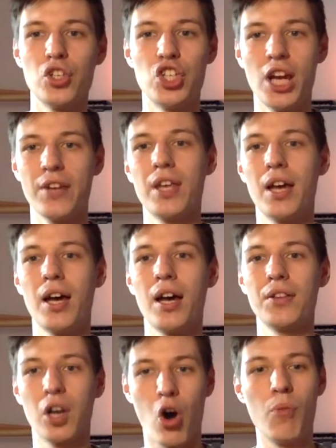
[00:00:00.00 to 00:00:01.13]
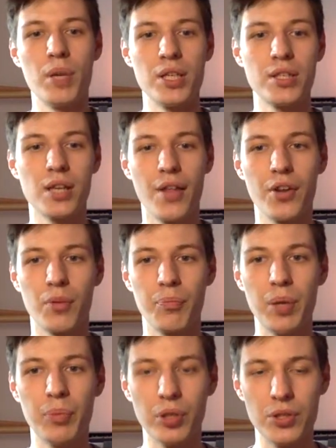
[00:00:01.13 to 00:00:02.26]
check the comments other
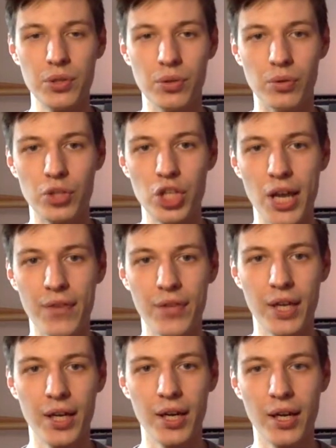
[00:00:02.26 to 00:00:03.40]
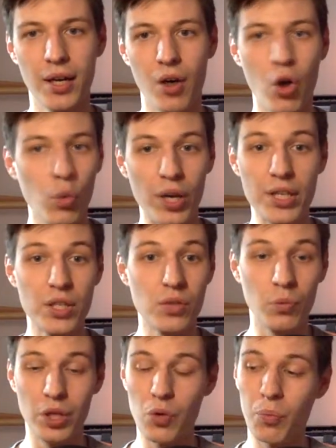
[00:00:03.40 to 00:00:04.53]
people do. Check always
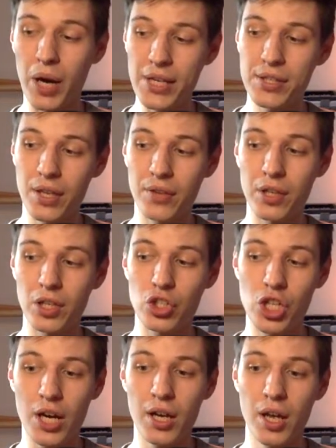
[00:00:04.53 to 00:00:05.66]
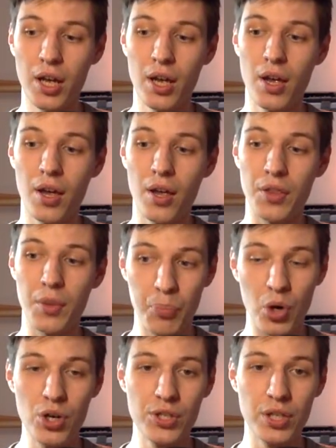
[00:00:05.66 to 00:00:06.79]
when you buy something, check the
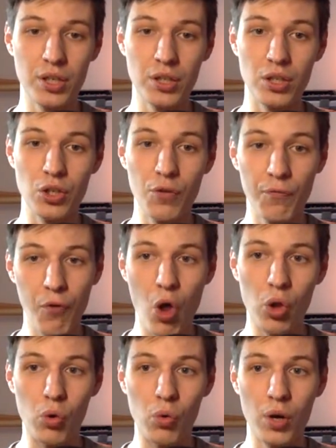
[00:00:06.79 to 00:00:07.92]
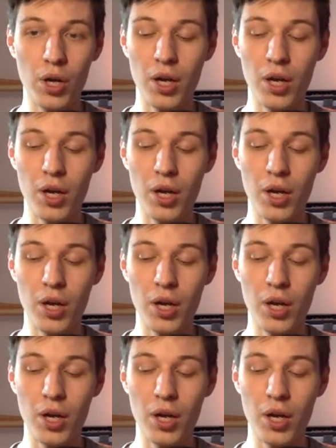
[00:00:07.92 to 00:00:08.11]
person you follow.